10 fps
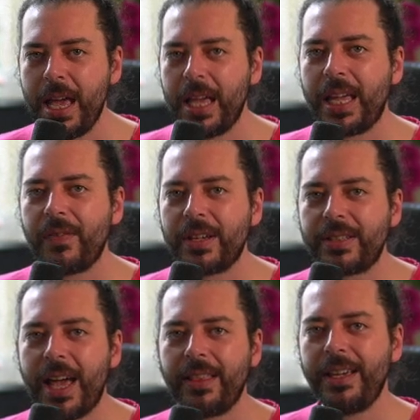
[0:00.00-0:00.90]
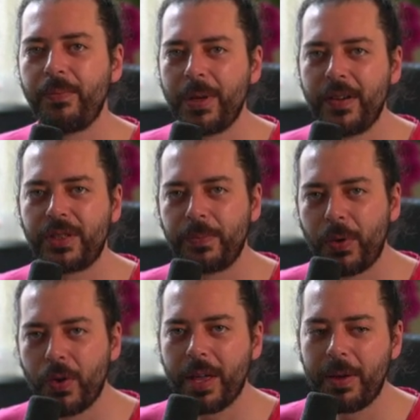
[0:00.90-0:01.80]
giving us that little bit of
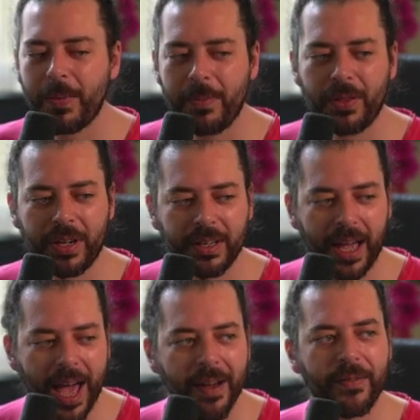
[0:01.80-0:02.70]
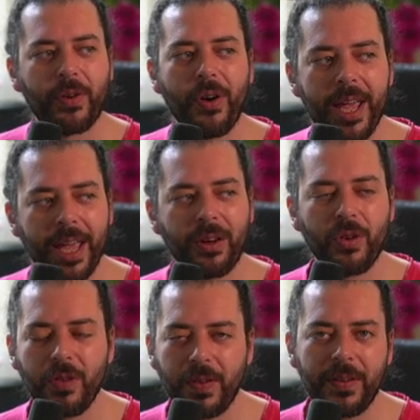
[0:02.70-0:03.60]
support that we might be looking to have. Great,
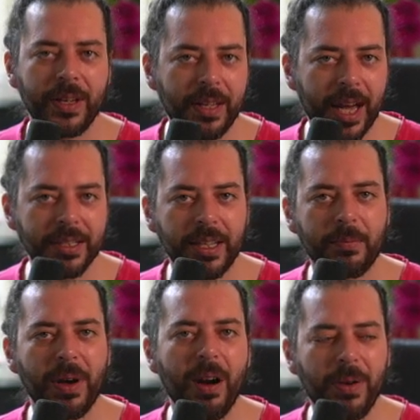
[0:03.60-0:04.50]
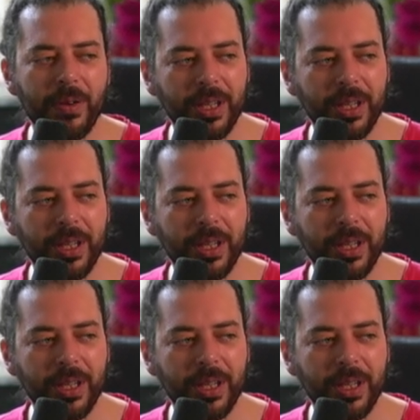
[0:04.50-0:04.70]
groovy, fantastic. But are we really